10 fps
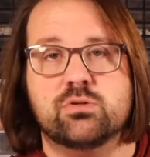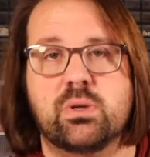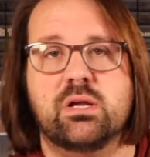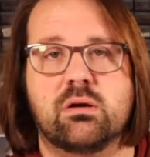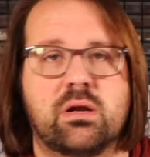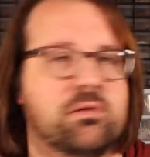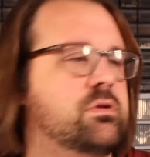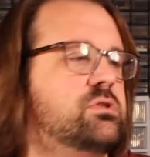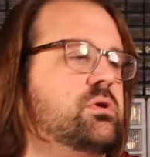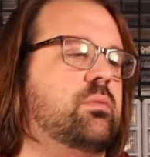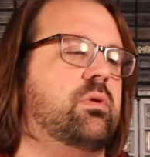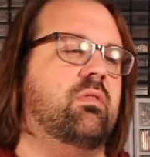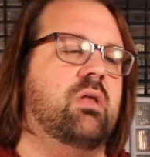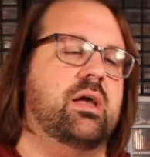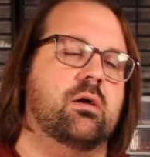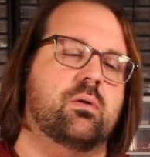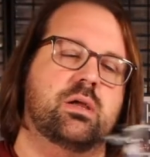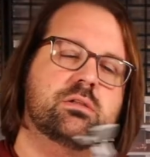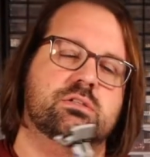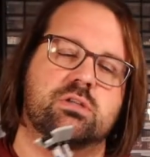20-year anniversary with Lego
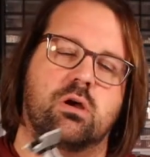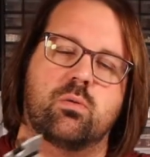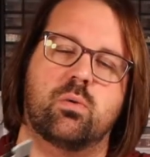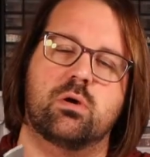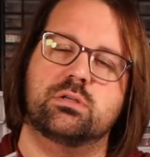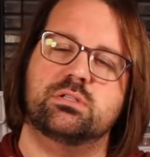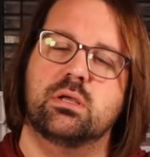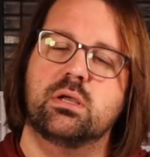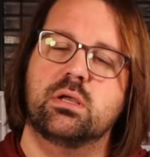and Star Wars.